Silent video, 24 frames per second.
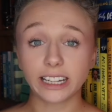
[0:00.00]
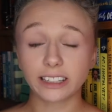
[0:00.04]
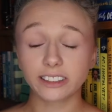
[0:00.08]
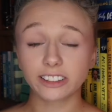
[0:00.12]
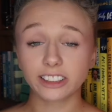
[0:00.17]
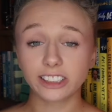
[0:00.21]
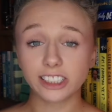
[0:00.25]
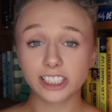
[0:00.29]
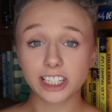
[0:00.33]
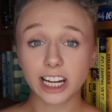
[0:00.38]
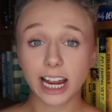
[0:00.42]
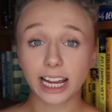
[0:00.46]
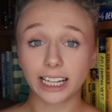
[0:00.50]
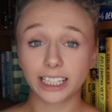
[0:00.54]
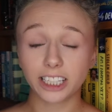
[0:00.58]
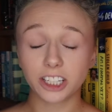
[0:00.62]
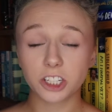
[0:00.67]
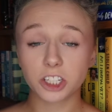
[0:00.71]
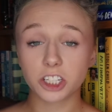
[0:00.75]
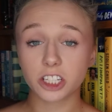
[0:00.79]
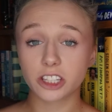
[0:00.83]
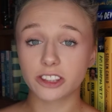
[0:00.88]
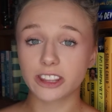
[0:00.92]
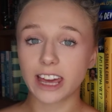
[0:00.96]
next
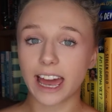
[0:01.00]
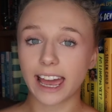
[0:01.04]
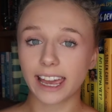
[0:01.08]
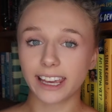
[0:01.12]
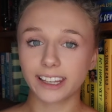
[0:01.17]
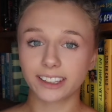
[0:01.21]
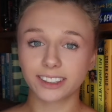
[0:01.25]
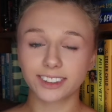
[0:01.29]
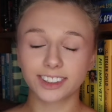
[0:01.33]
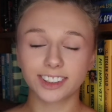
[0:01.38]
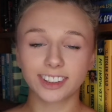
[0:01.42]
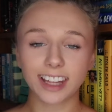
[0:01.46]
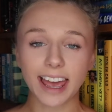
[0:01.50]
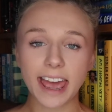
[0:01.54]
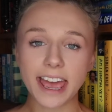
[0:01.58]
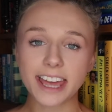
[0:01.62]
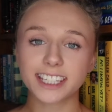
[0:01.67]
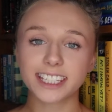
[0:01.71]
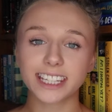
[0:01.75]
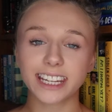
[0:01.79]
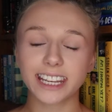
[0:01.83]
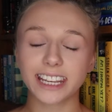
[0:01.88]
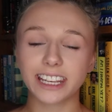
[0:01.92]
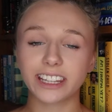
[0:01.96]
challenge that is
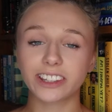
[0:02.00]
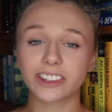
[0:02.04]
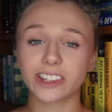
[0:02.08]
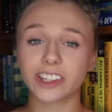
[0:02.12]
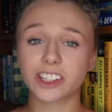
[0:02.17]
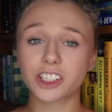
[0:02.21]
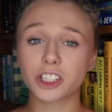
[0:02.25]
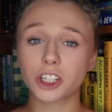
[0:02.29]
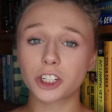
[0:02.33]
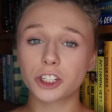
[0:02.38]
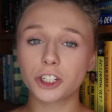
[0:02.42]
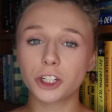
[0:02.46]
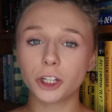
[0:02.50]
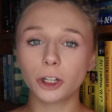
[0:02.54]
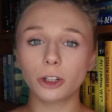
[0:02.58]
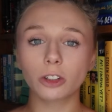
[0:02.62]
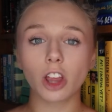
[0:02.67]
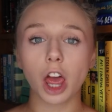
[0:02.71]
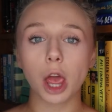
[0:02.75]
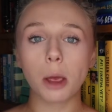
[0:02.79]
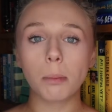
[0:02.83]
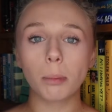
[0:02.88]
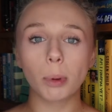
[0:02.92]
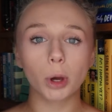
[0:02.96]
set is to choose
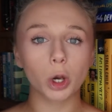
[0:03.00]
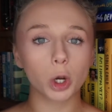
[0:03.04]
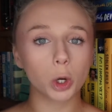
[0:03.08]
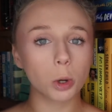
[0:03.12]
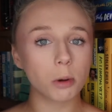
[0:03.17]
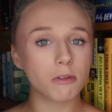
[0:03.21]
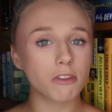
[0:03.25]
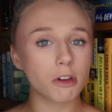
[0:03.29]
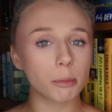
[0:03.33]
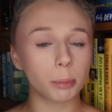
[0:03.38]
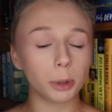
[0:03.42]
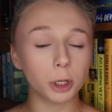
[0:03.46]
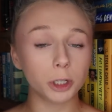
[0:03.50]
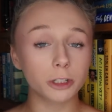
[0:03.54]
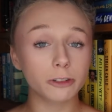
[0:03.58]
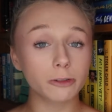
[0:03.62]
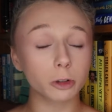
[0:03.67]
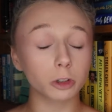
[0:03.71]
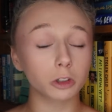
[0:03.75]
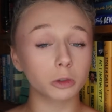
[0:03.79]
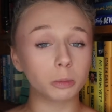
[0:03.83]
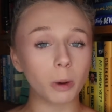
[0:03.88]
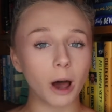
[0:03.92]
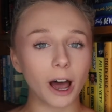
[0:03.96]
a book with a
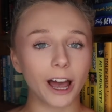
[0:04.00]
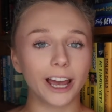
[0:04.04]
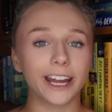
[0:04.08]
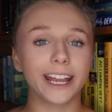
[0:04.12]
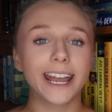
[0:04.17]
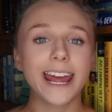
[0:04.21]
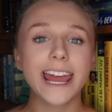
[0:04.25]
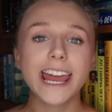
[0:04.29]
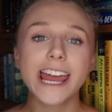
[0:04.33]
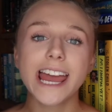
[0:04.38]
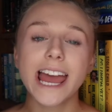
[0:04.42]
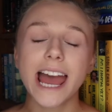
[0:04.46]
beautiful spine,